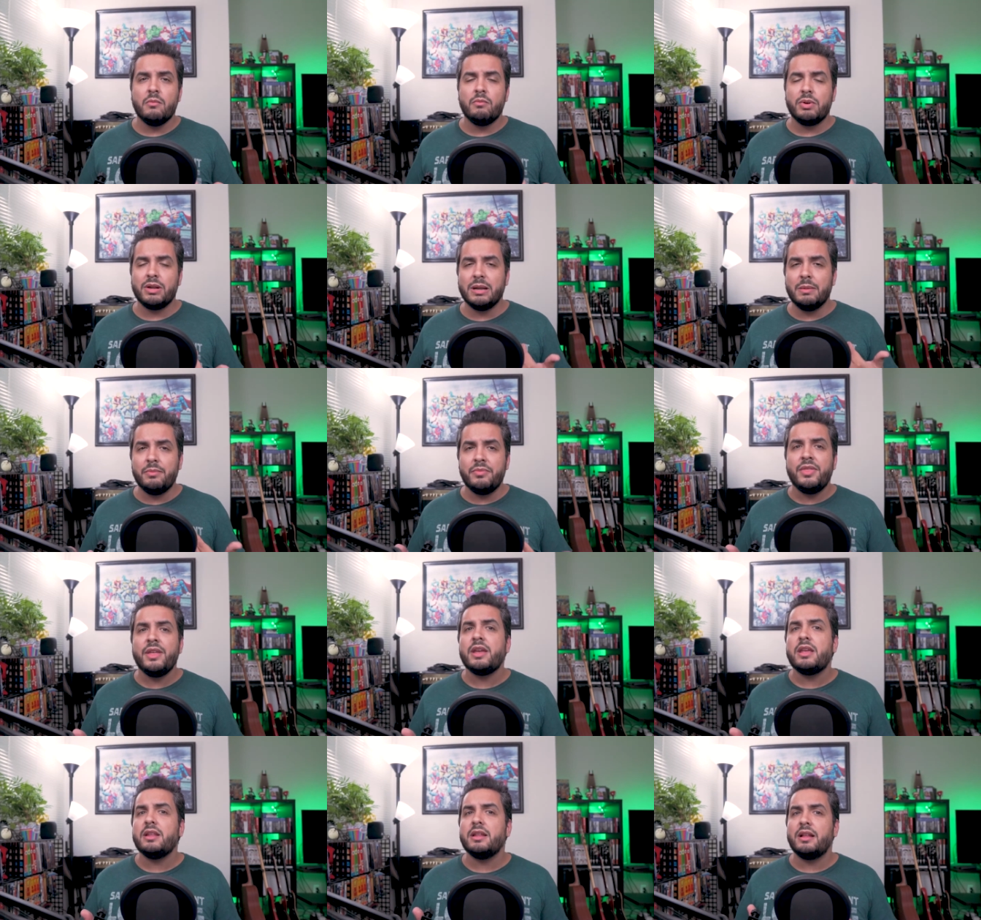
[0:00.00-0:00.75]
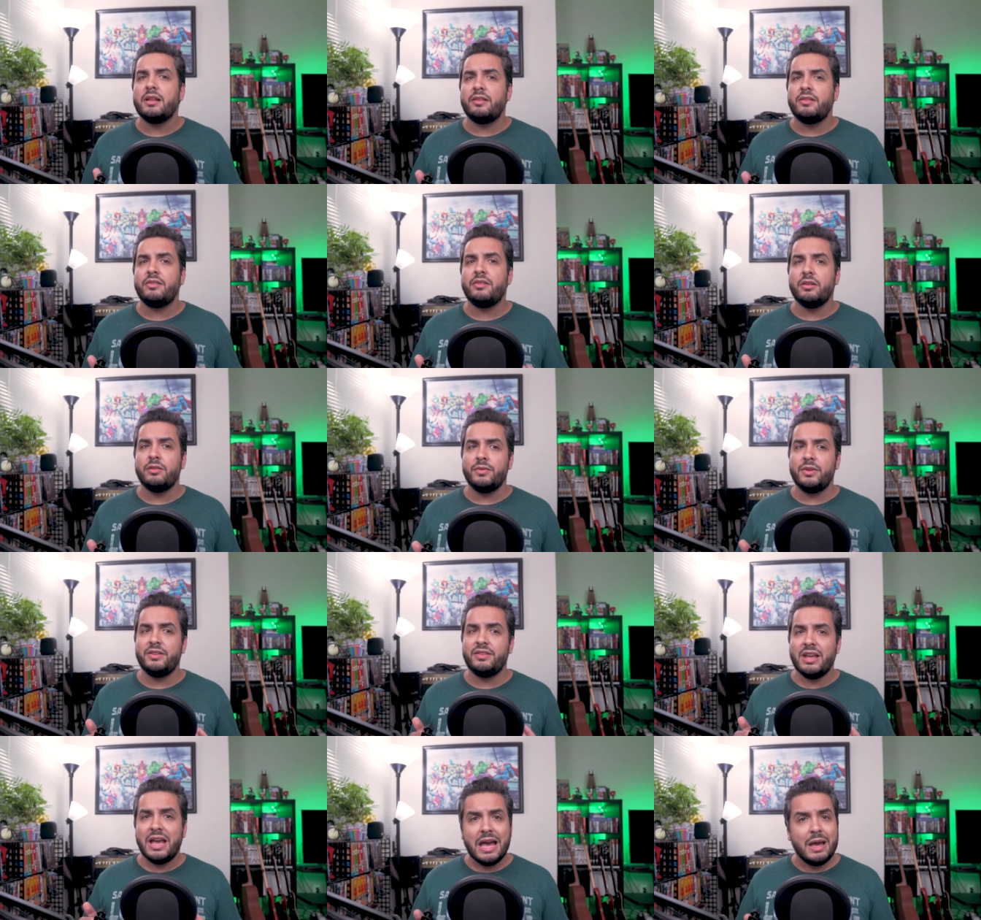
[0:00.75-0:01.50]
But I'm thinking that
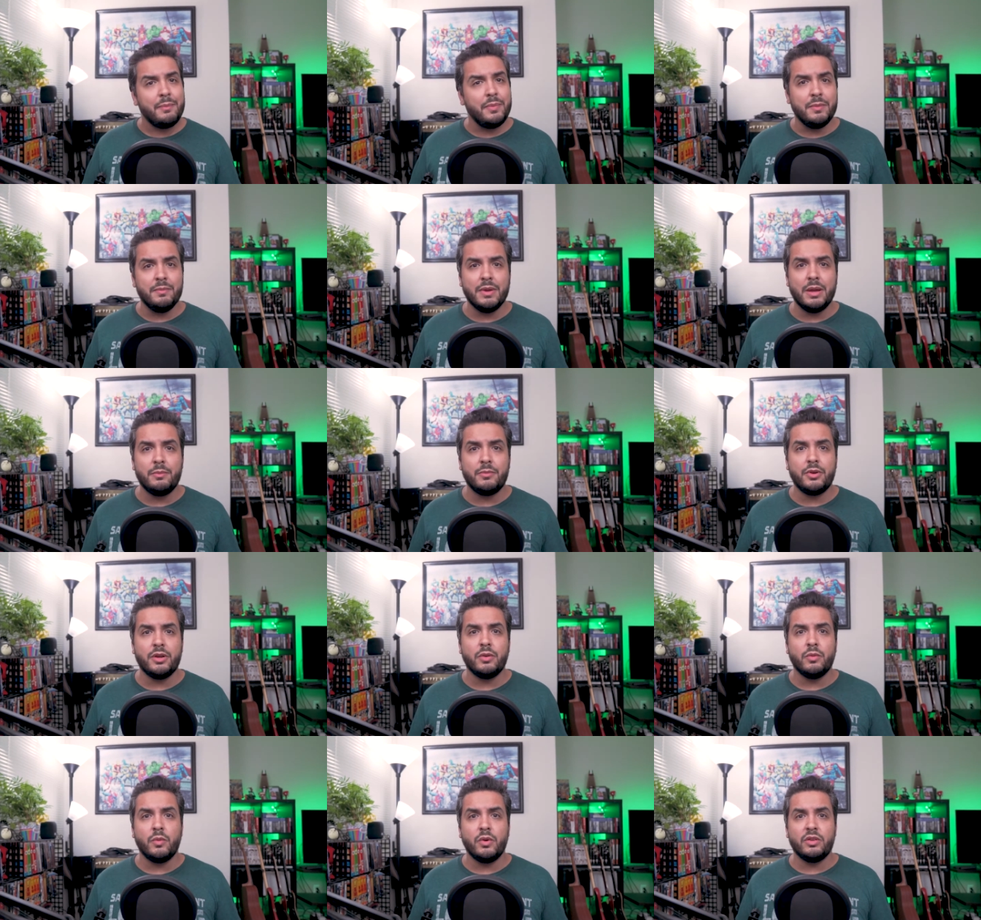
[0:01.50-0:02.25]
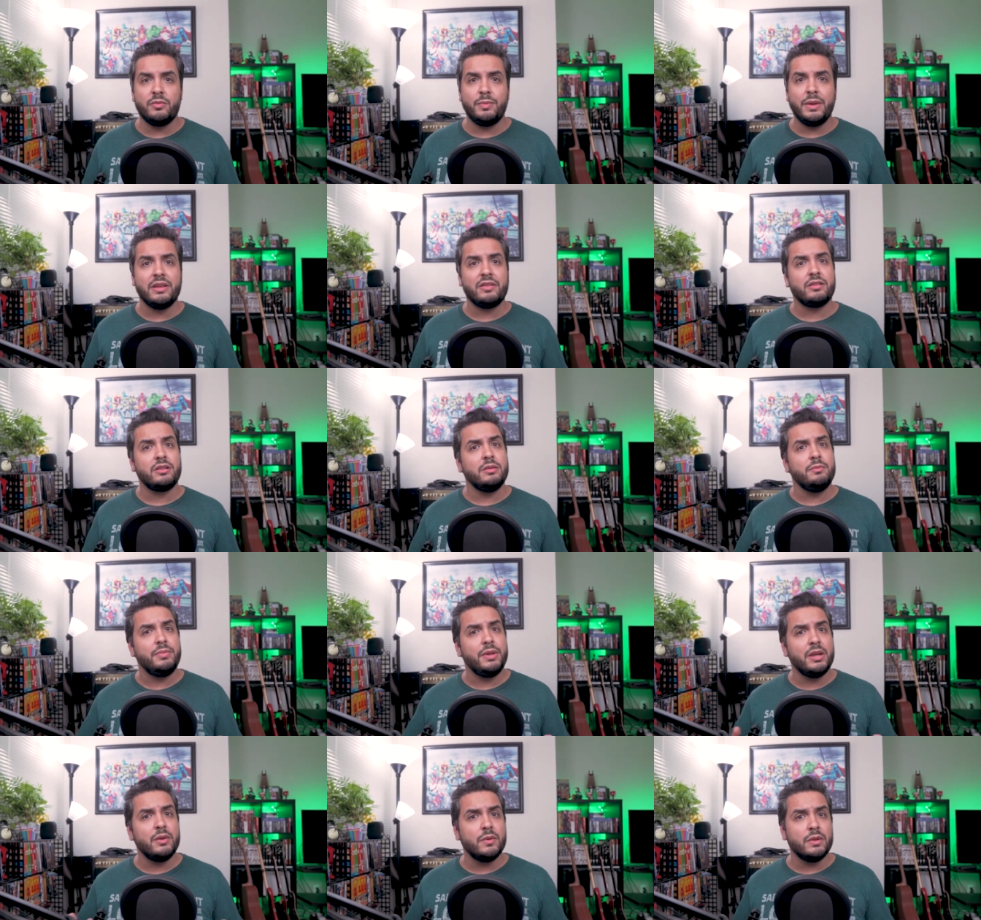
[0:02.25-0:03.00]
Sylvie's happy memory was basically
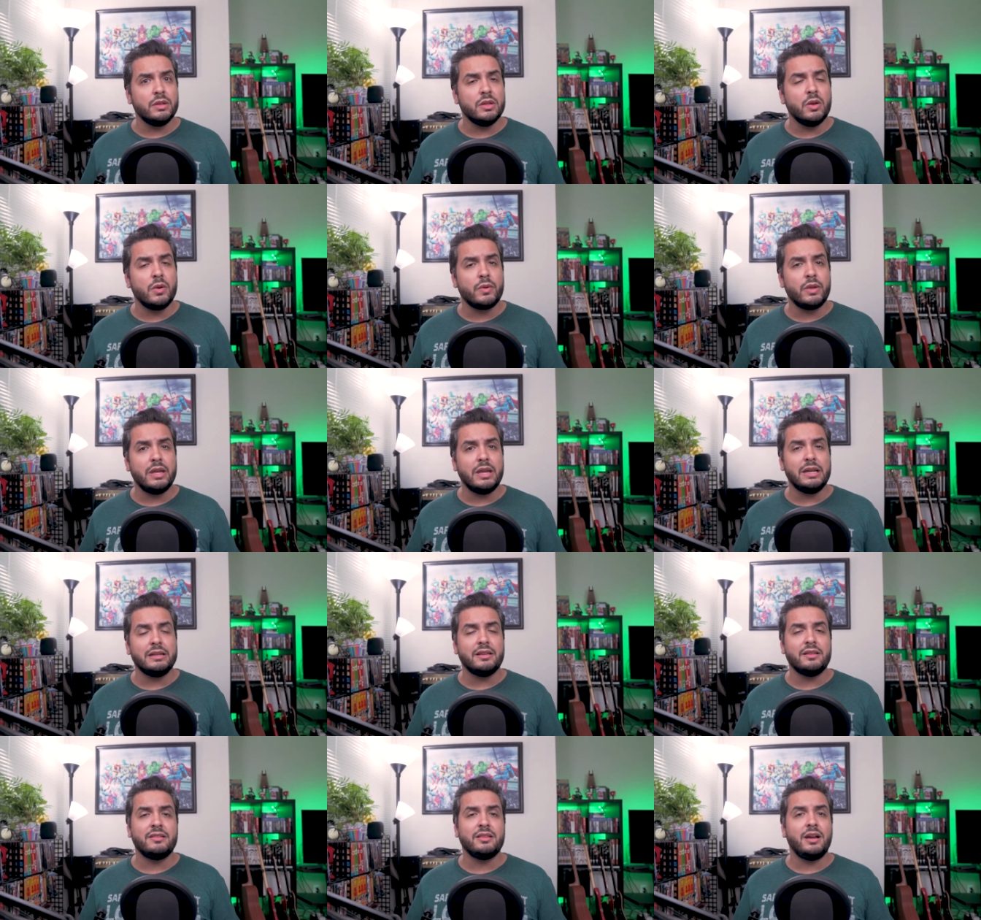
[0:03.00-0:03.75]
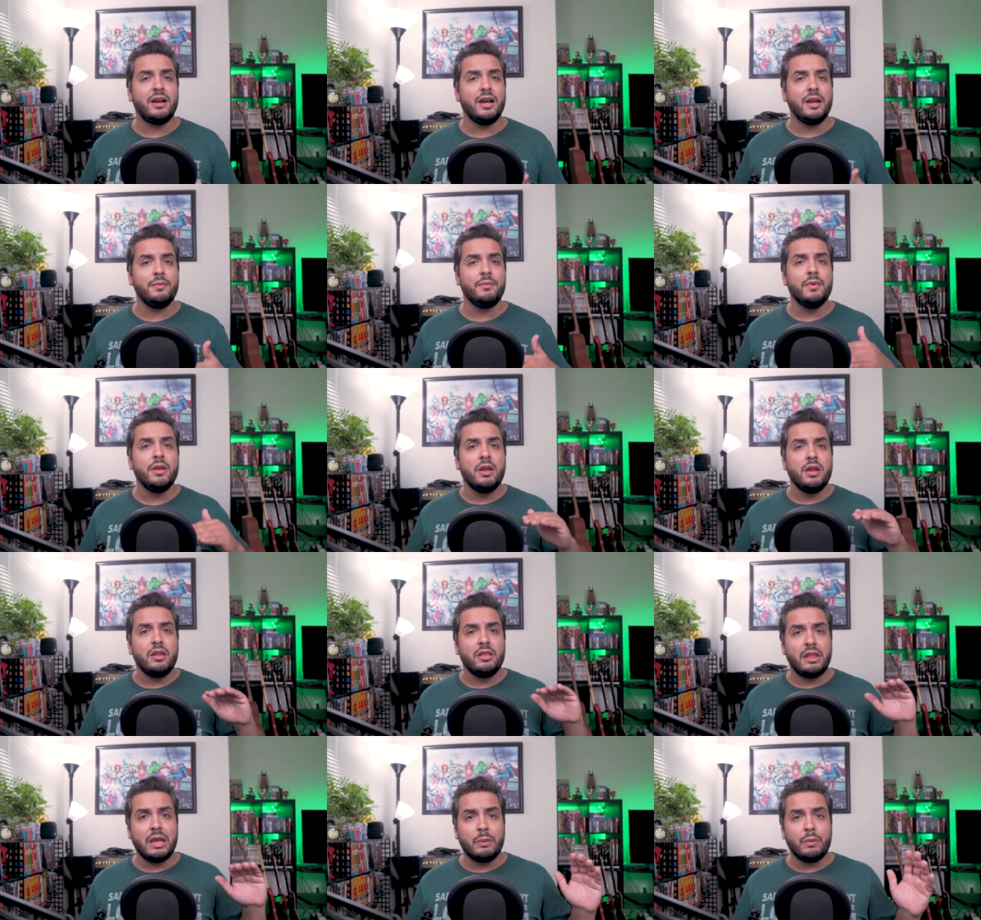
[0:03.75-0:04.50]
being with Loki at the time
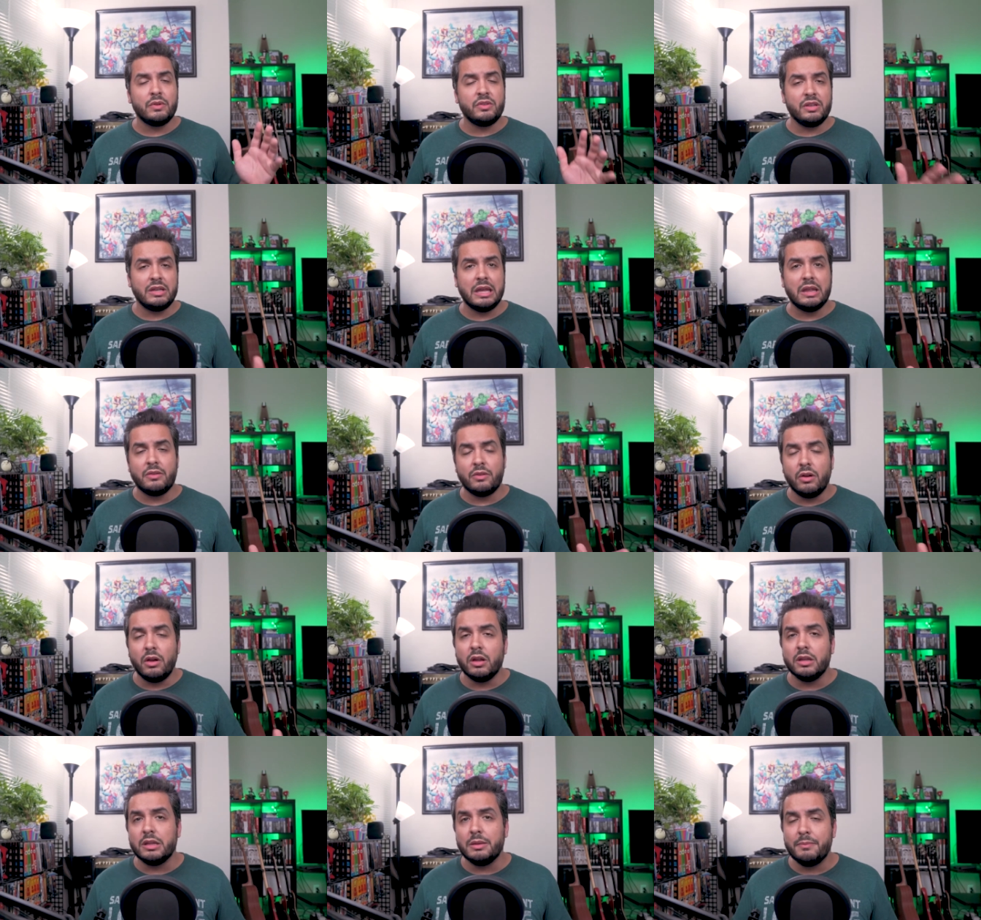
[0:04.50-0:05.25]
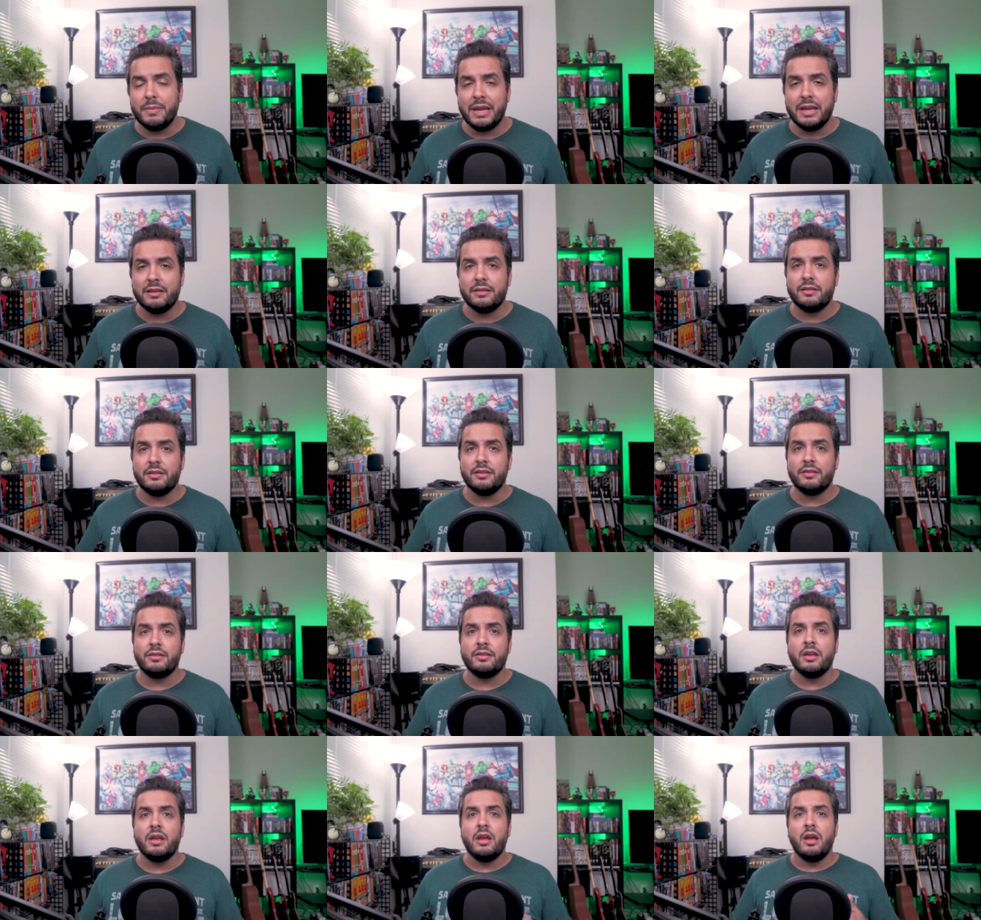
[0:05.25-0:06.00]
they were together on the
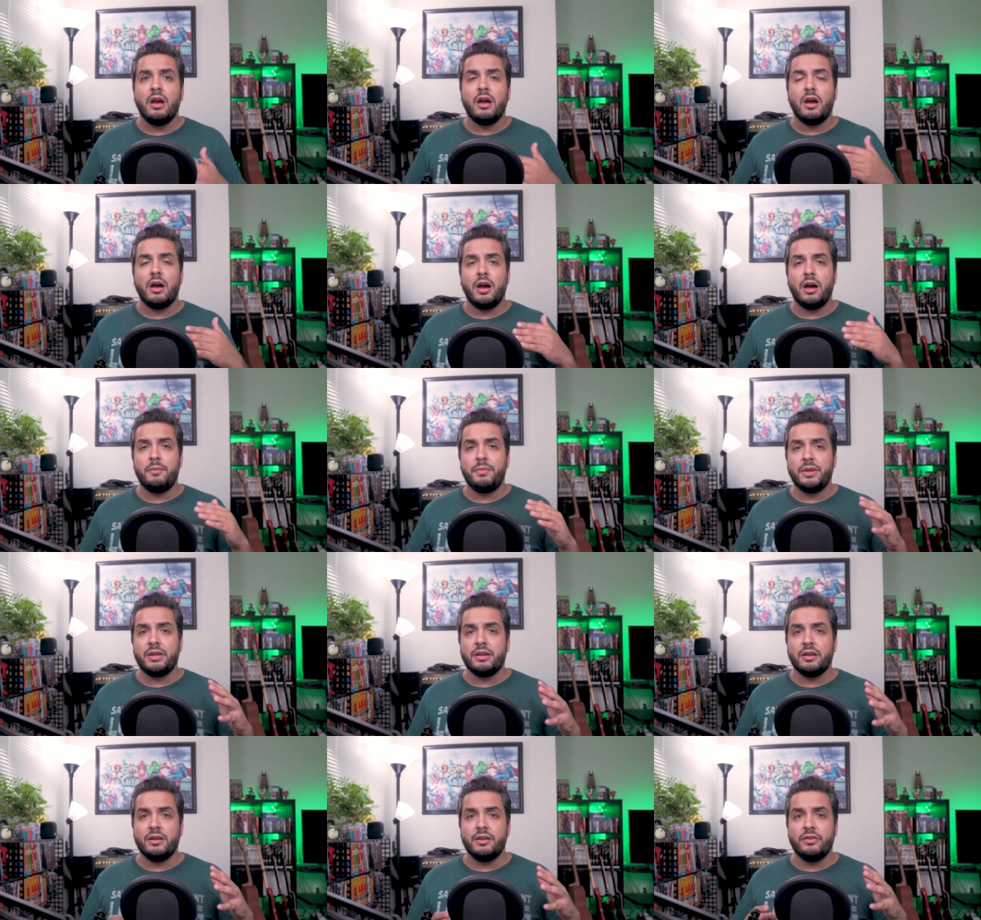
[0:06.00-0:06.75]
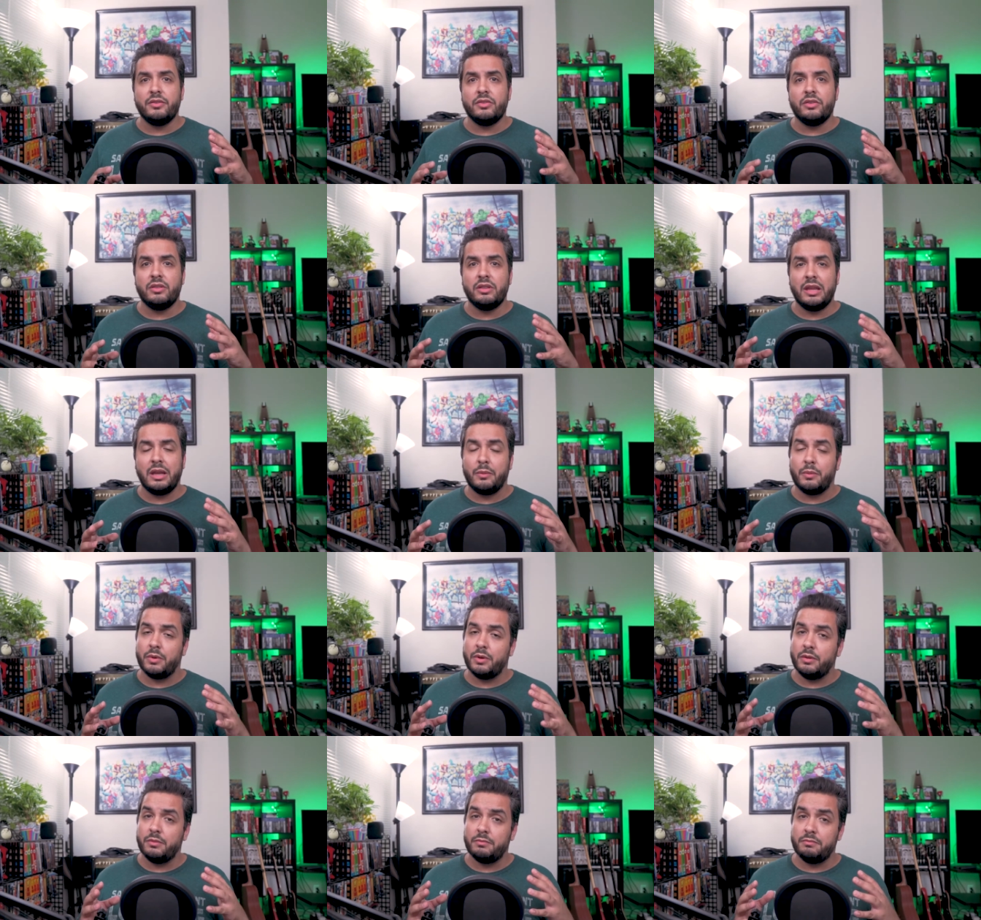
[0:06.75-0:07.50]
Mantis uh, because they were